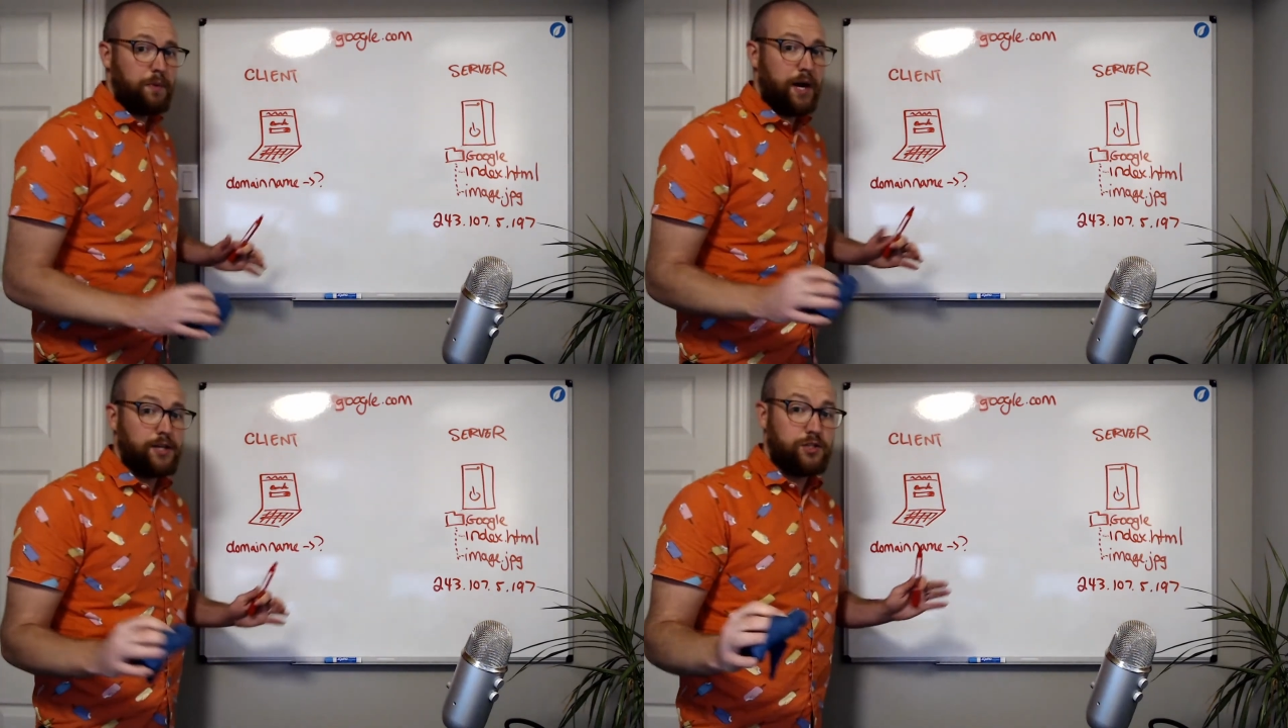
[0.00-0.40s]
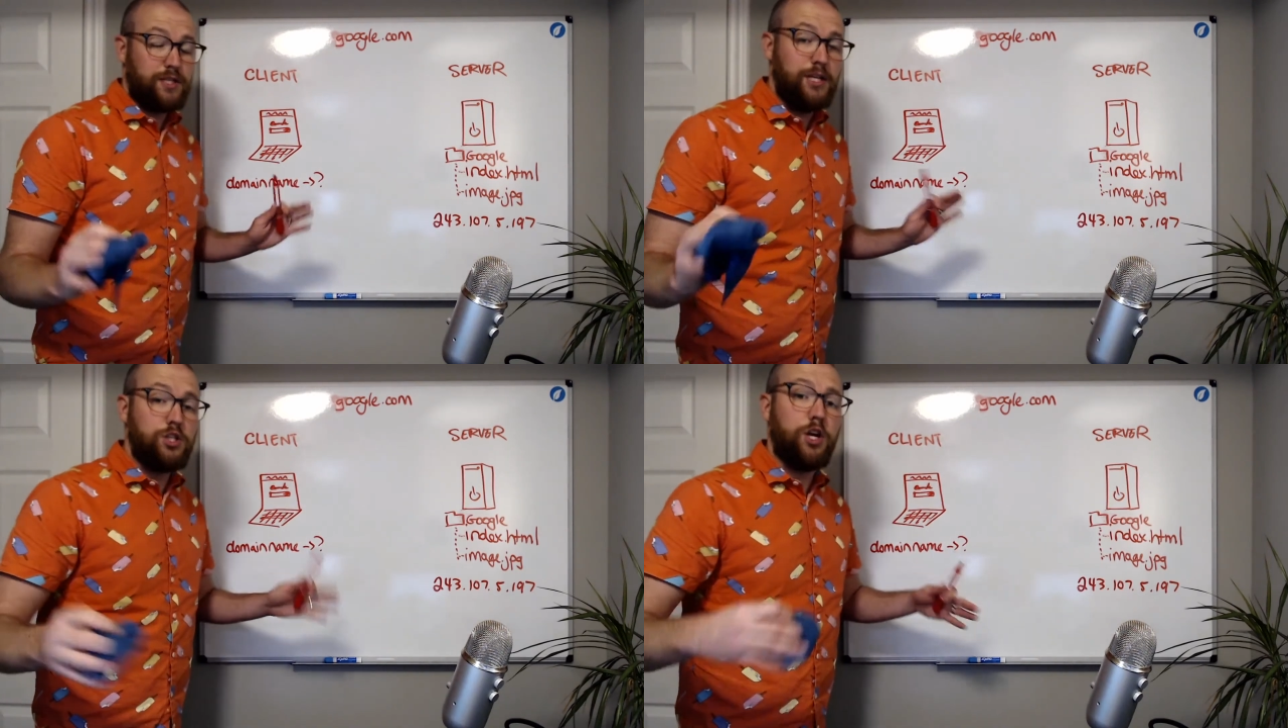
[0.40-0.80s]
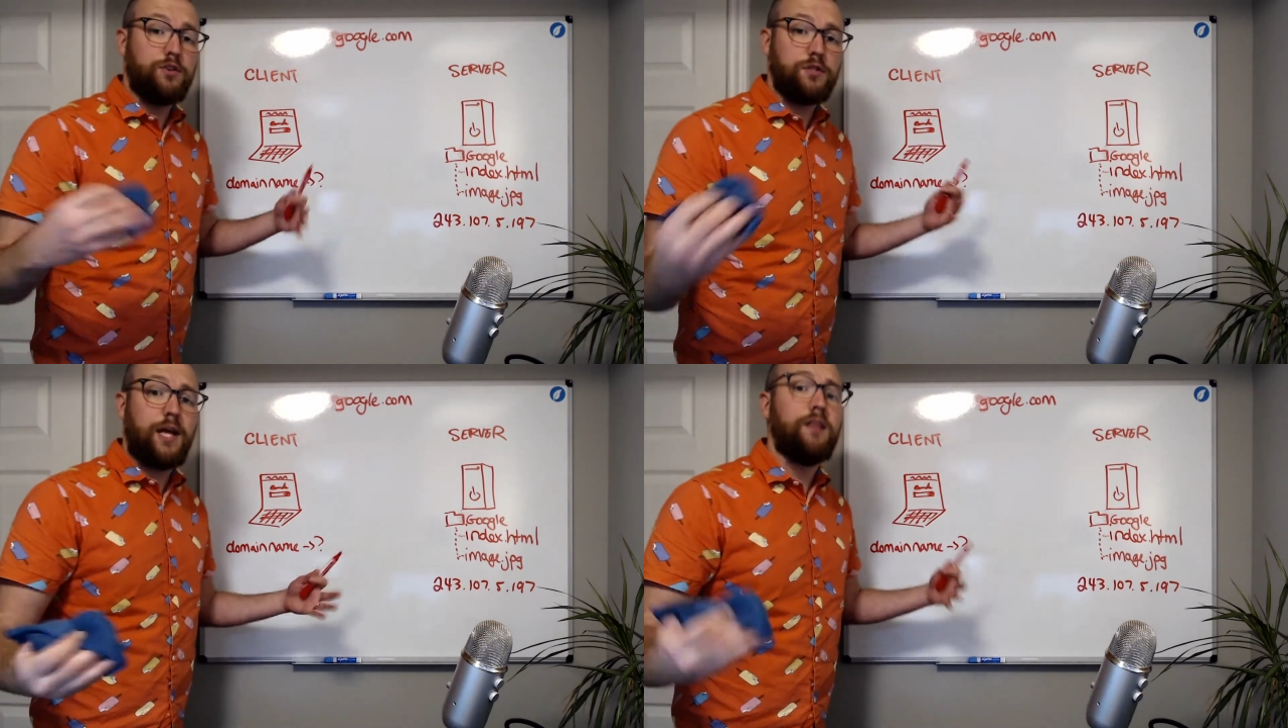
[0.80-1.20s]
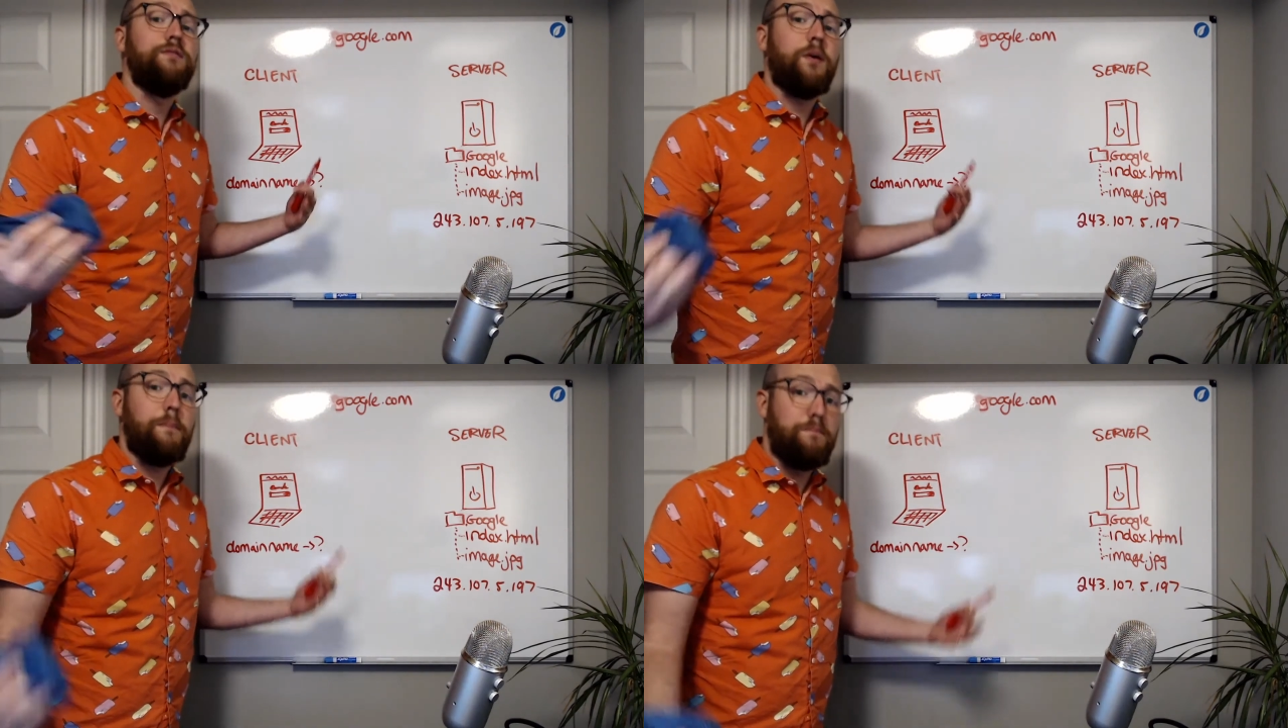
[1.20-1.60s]
but I just need you to understand the
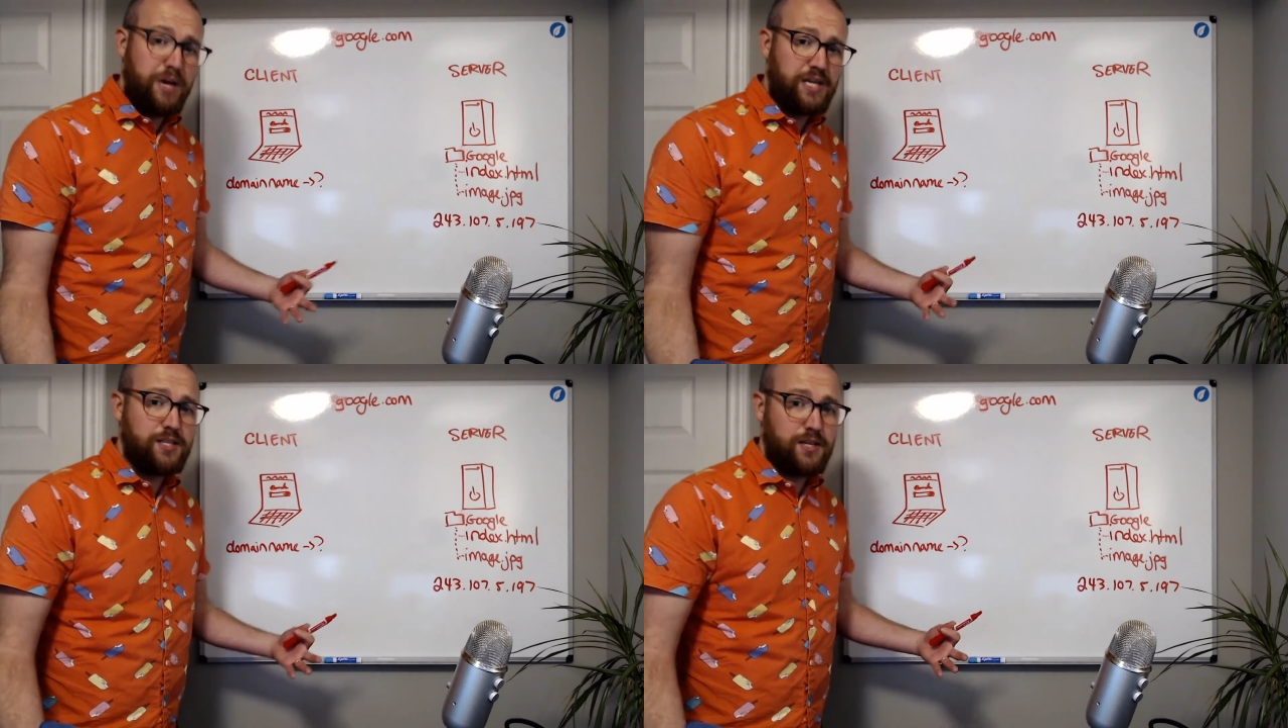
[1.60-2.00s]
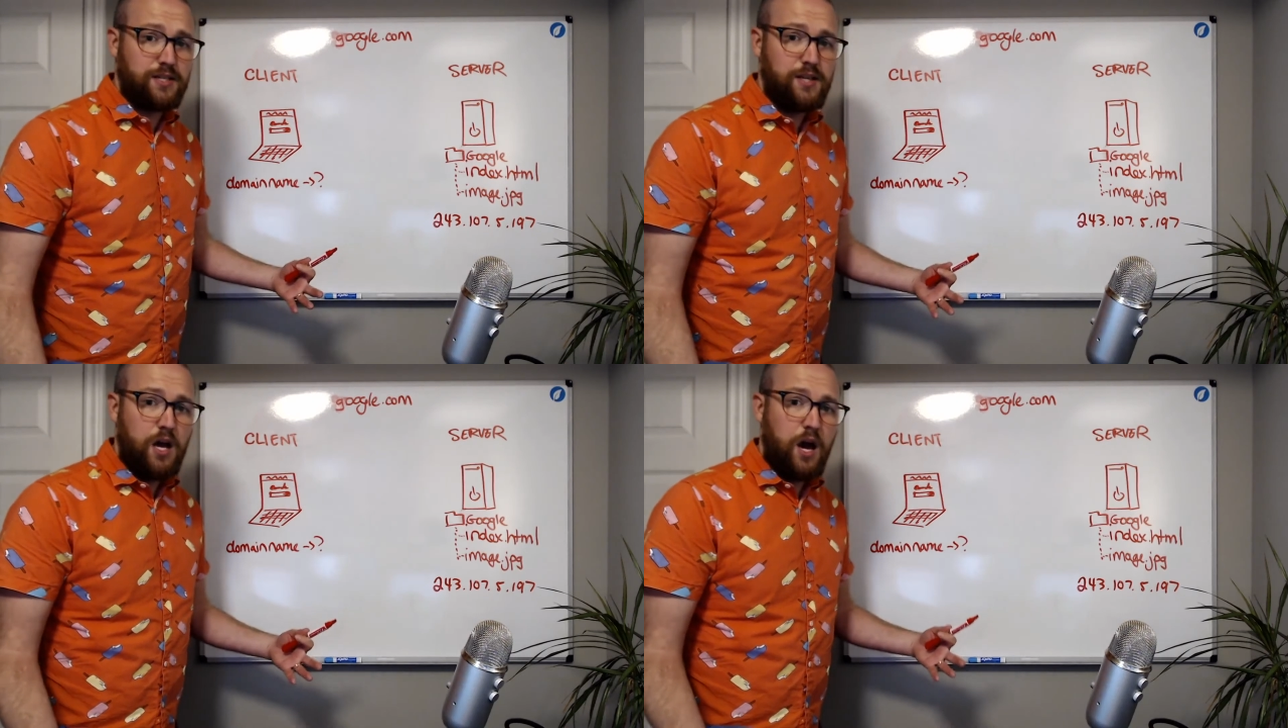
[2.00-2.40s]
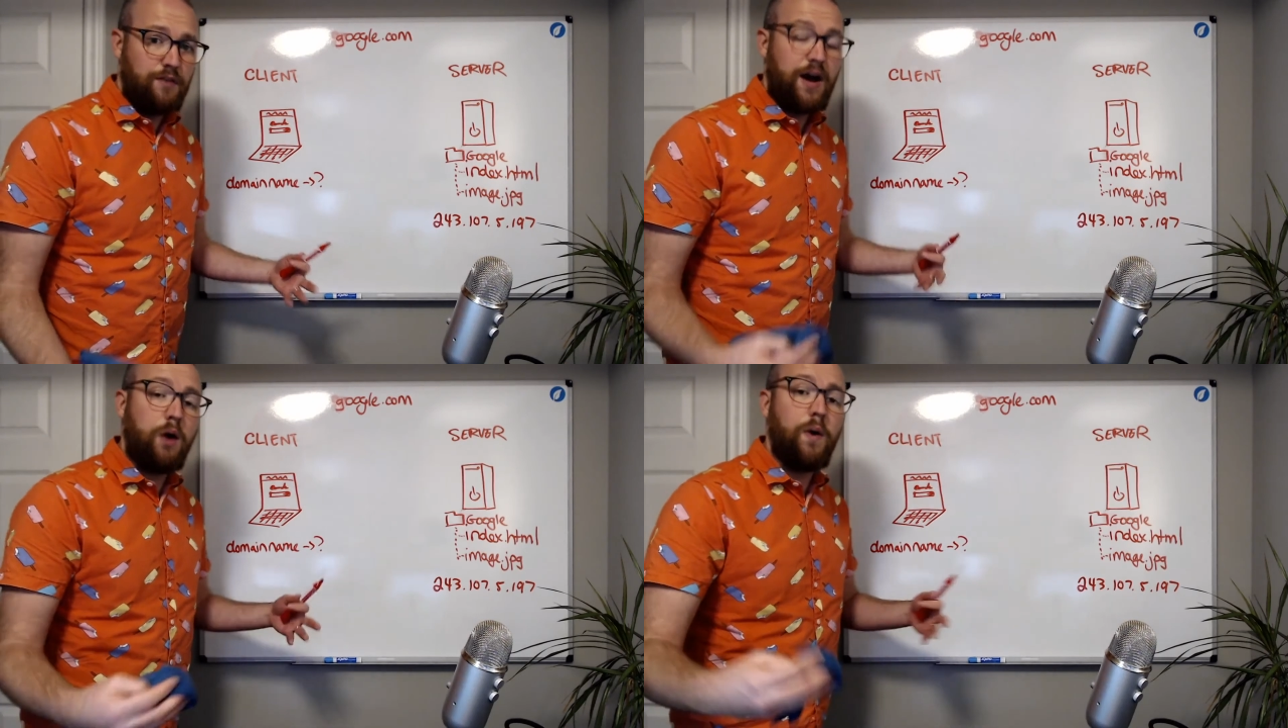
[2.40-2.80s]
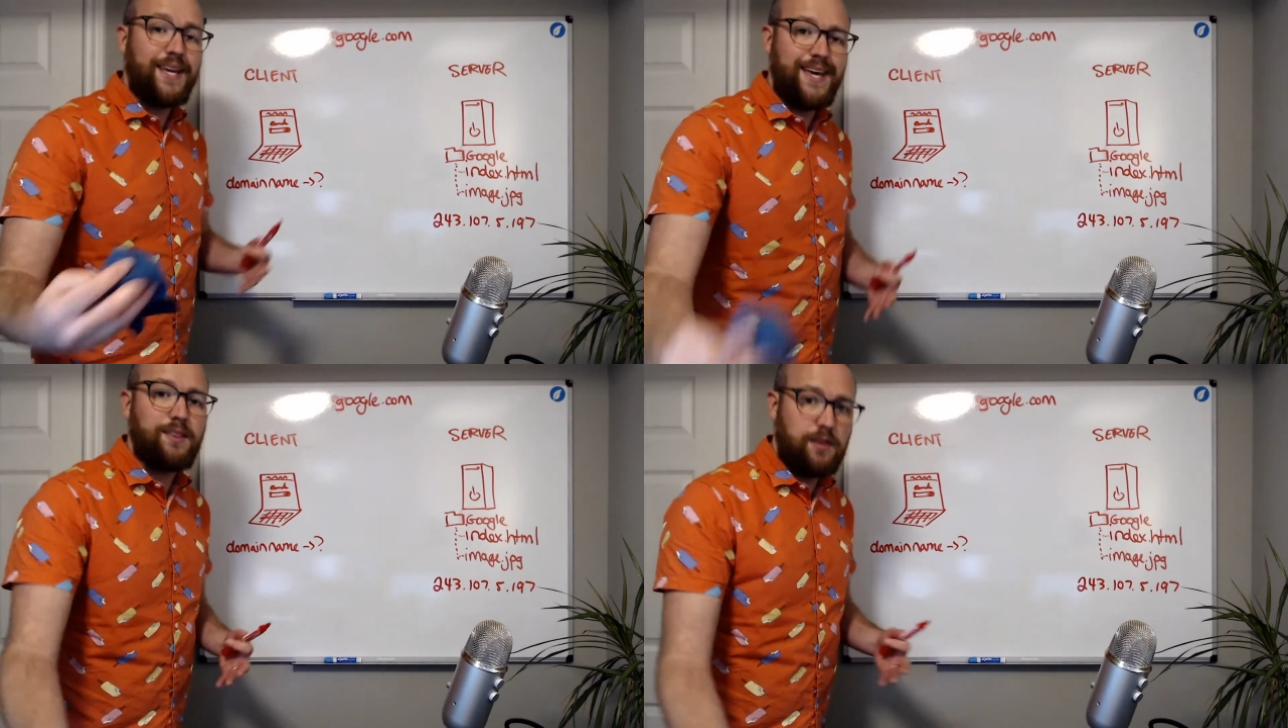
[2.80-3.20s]
very basics of how I
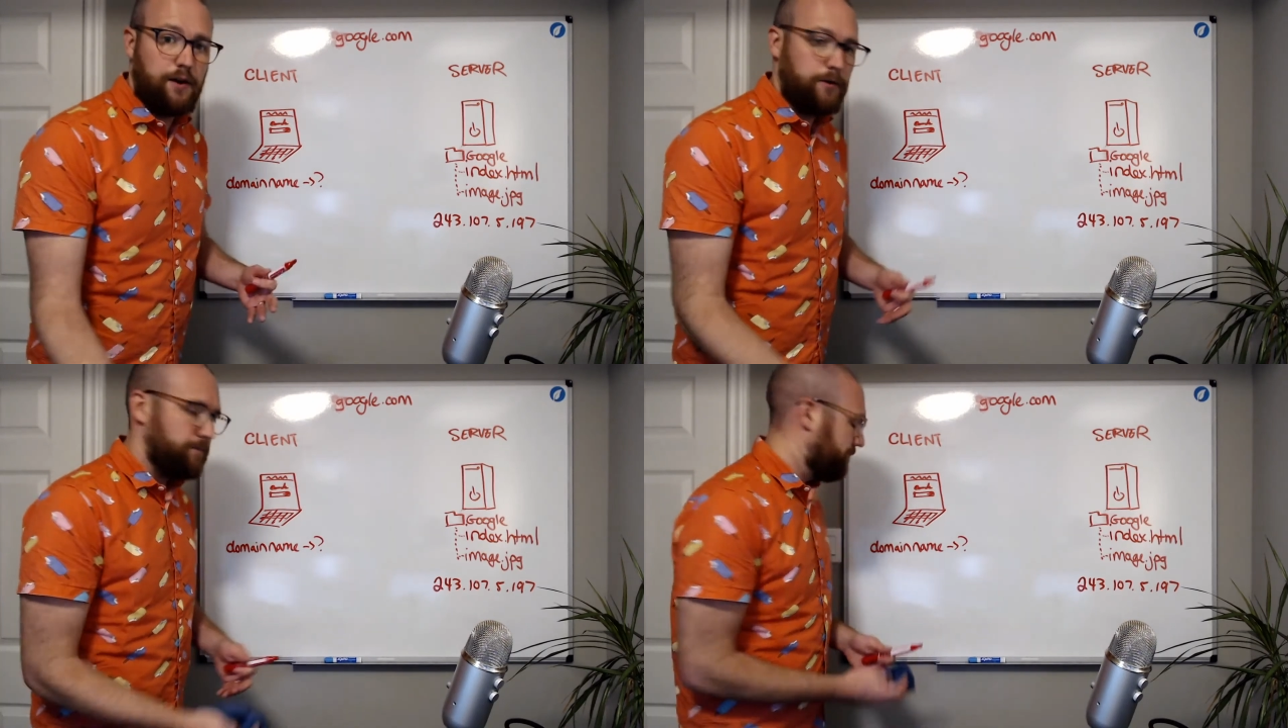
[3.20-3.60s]
get there.